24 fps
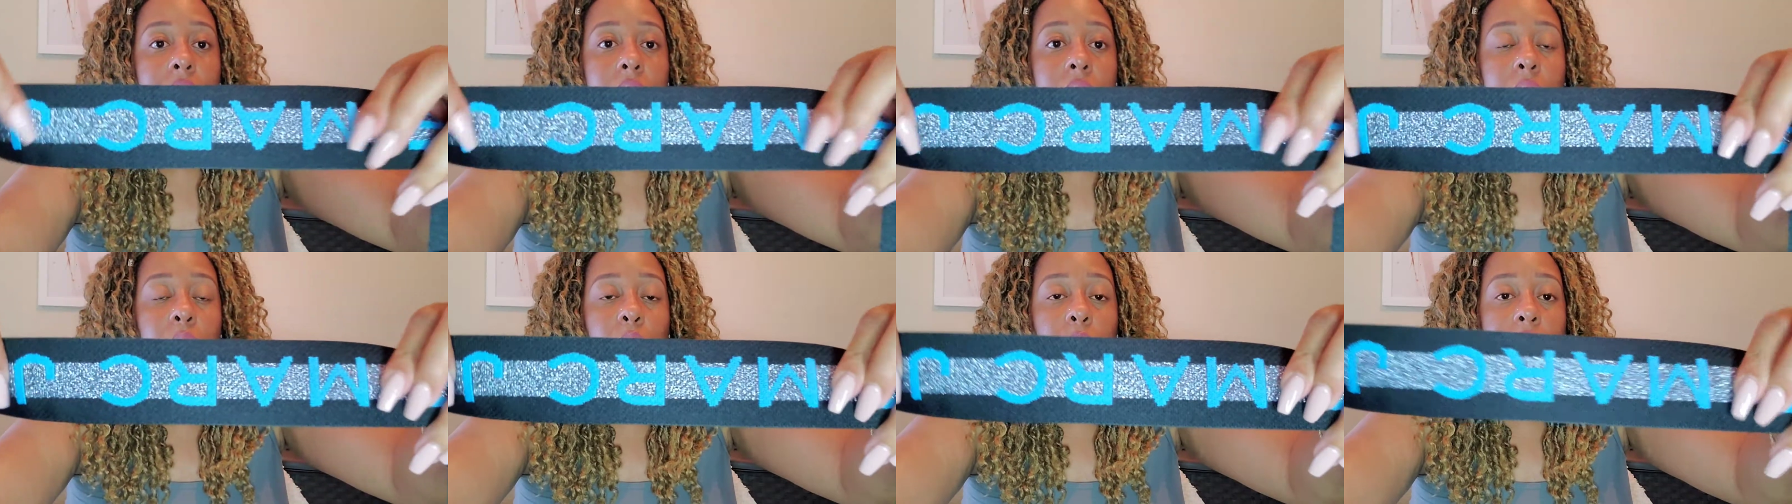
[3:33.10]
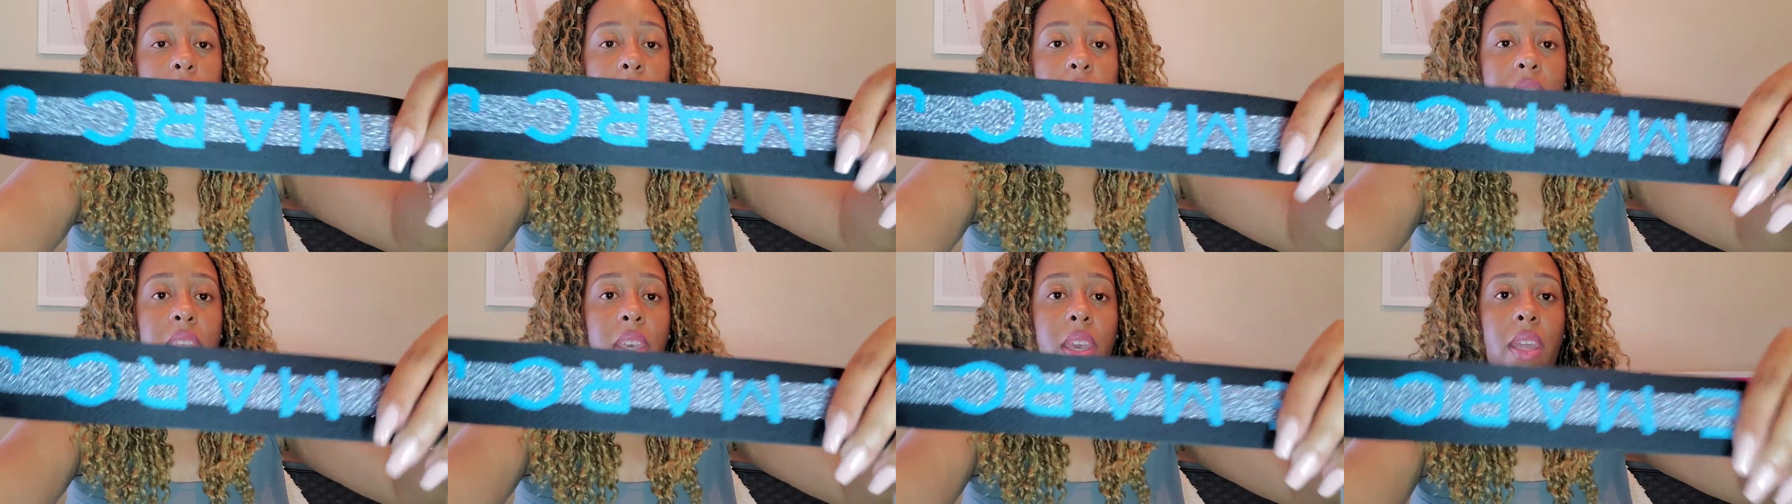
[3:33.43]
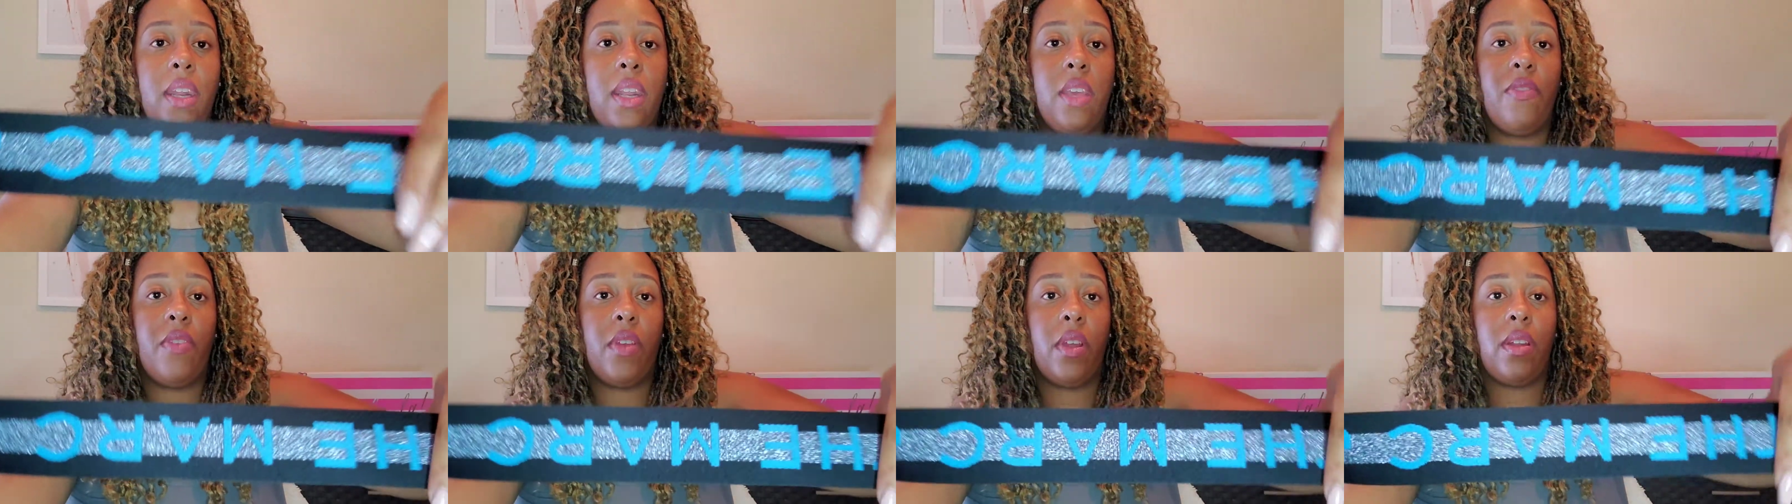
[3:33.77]
with it.
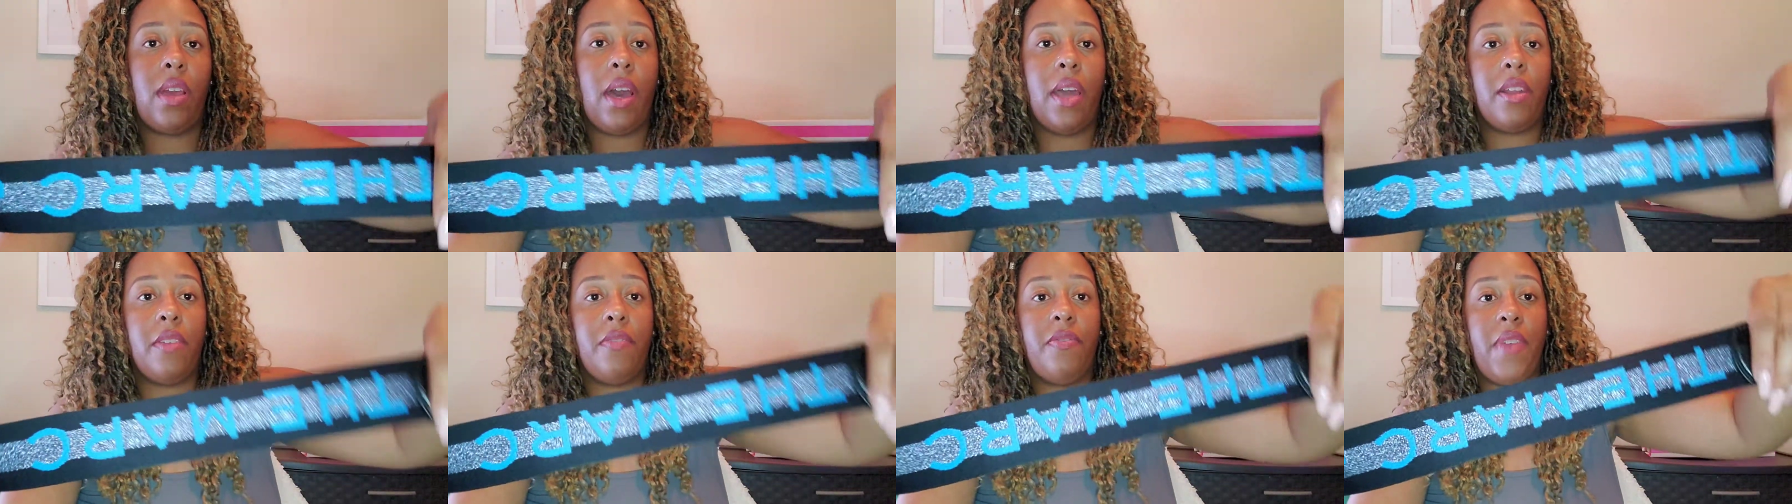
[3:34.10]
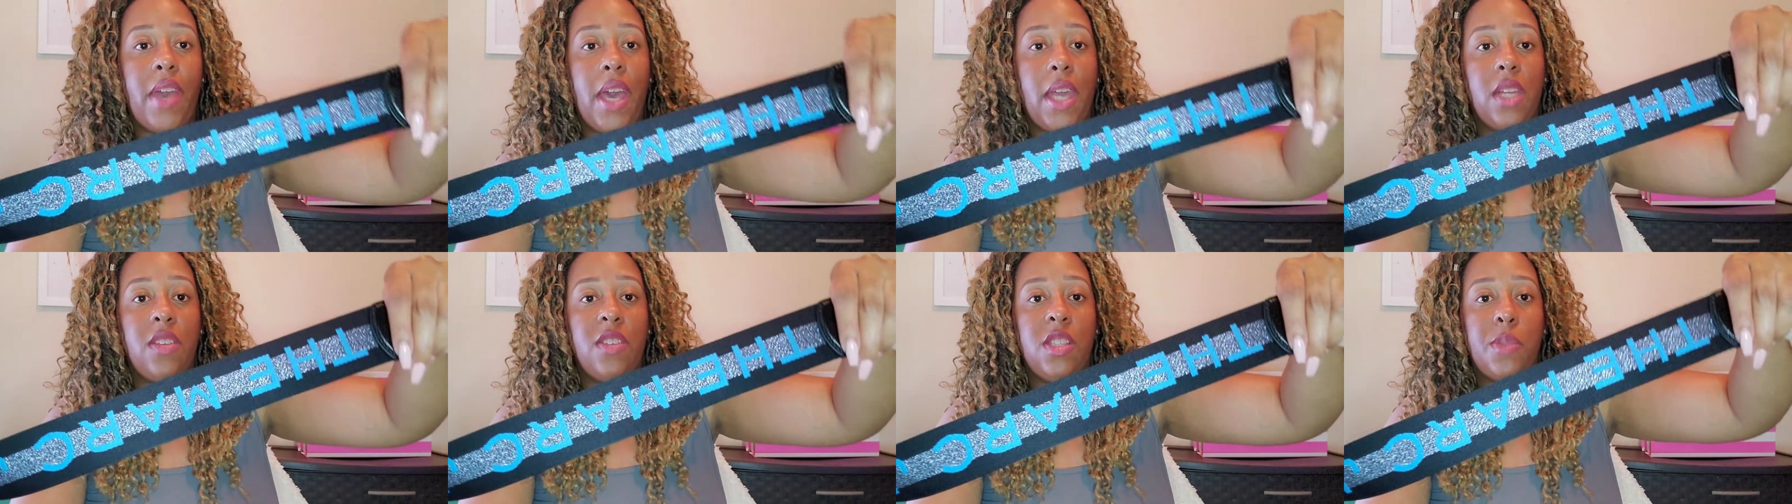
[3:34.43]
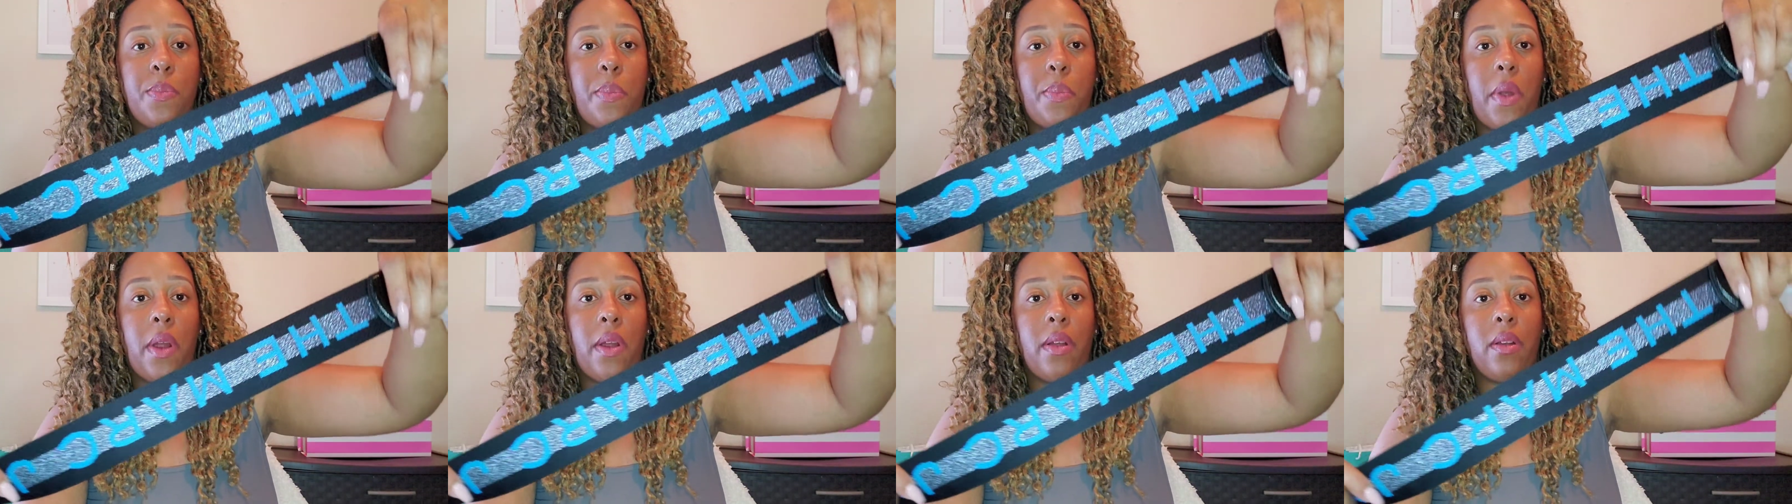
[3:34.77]
If you're not a fan of
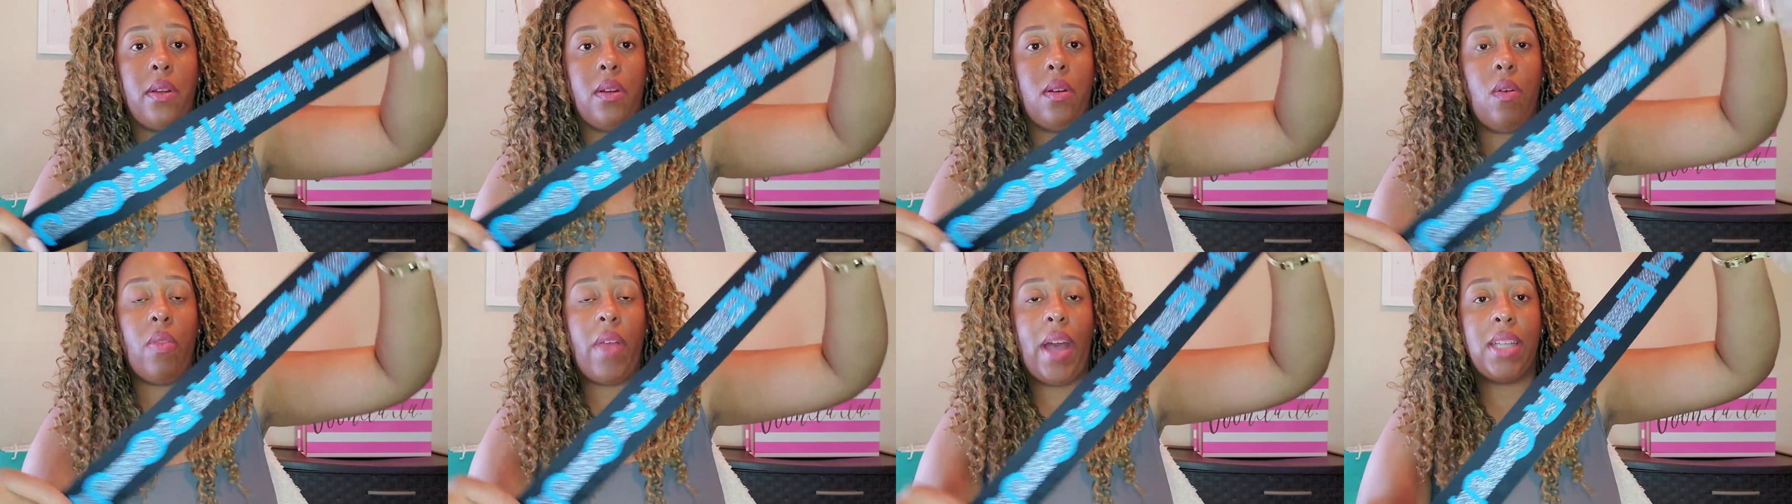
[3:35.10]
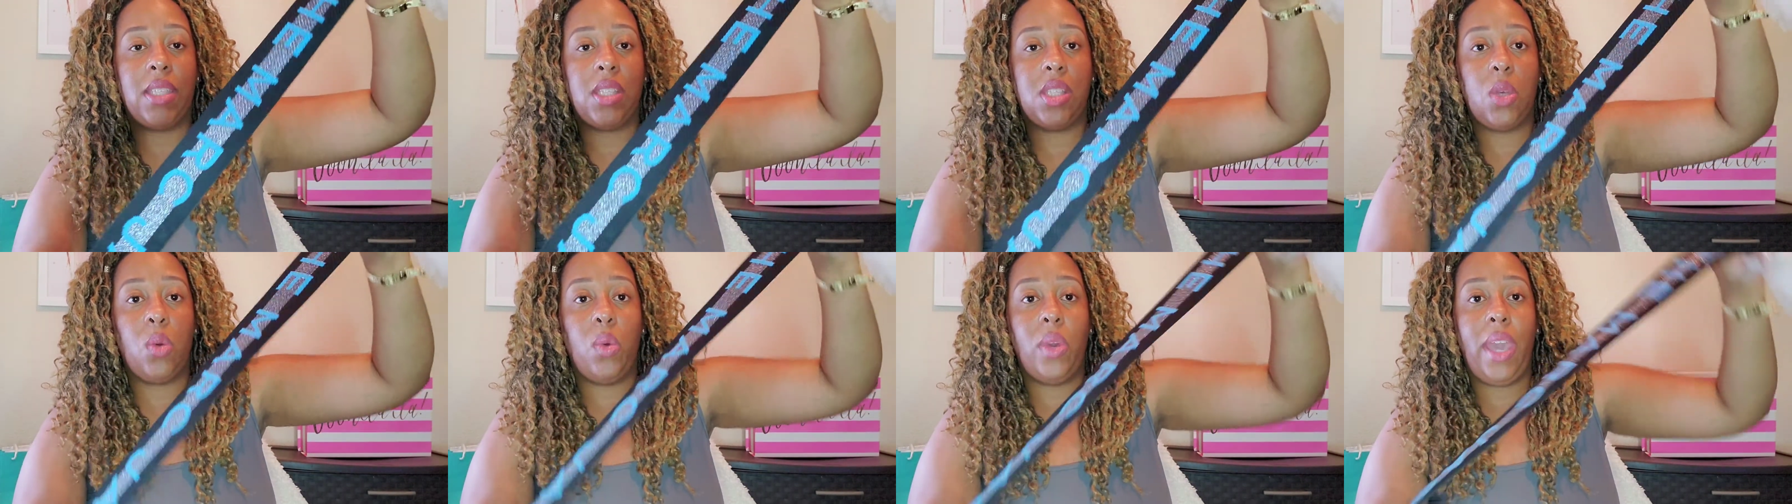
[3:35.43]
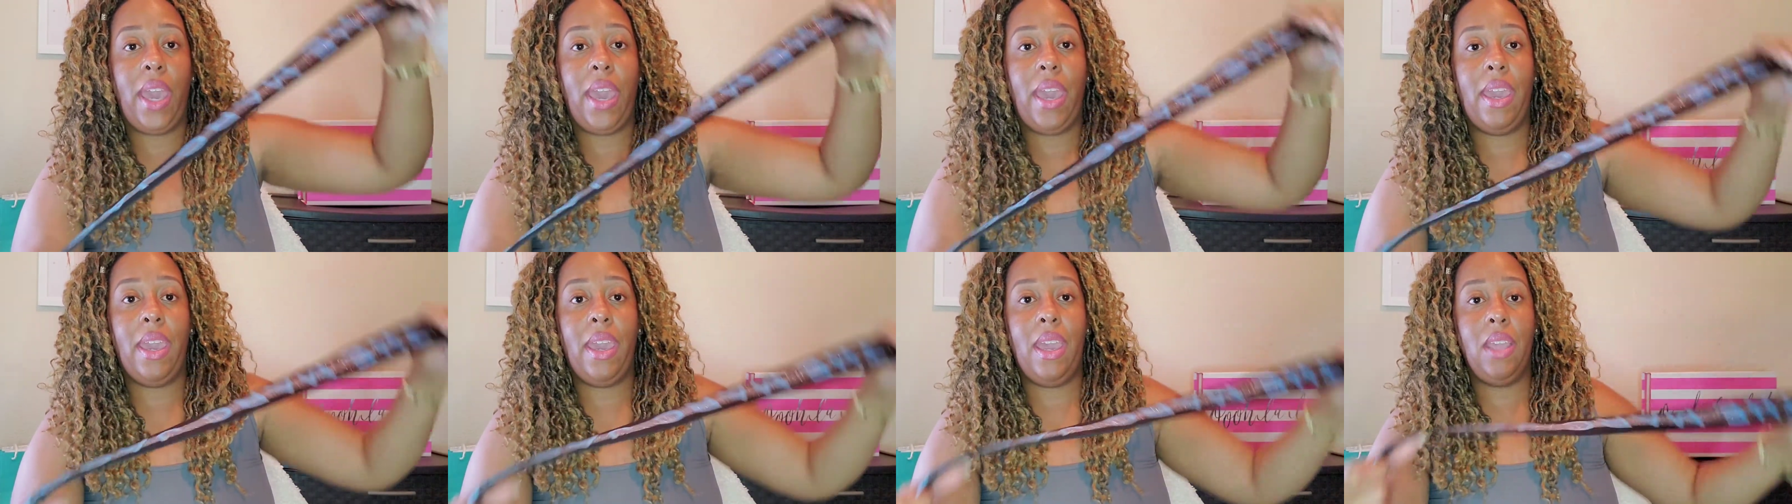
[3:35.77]
sparkle, that's
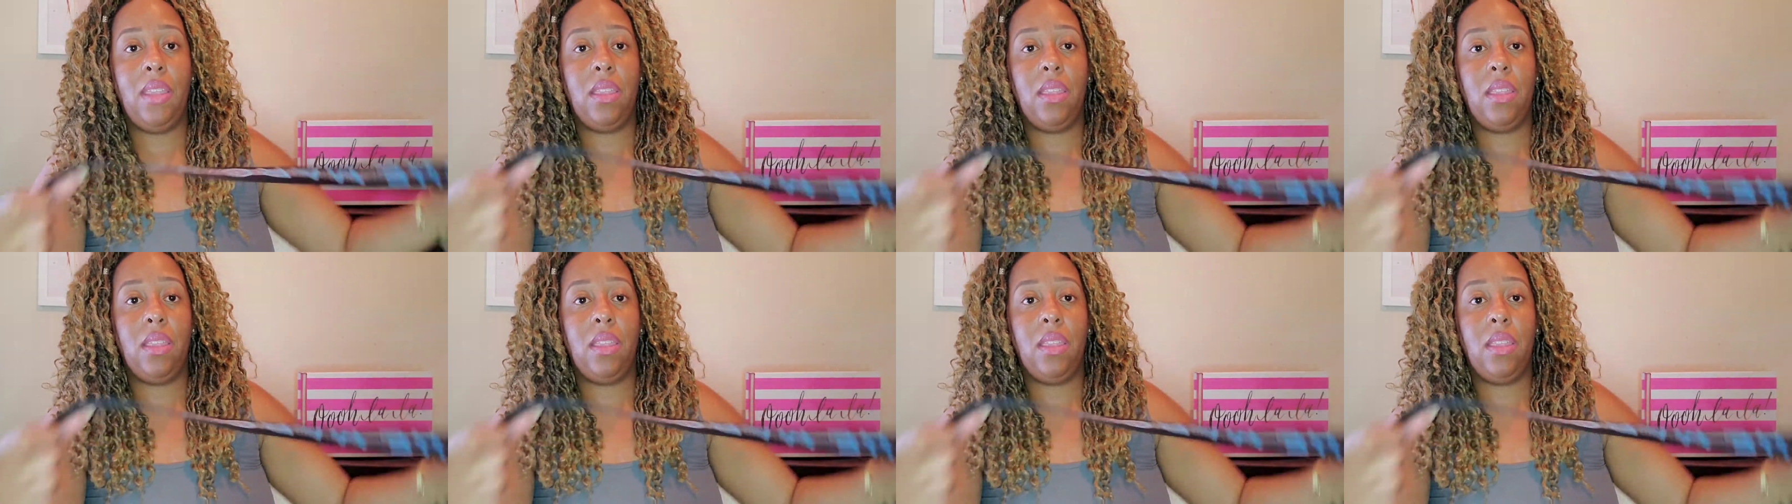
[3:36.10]
okay.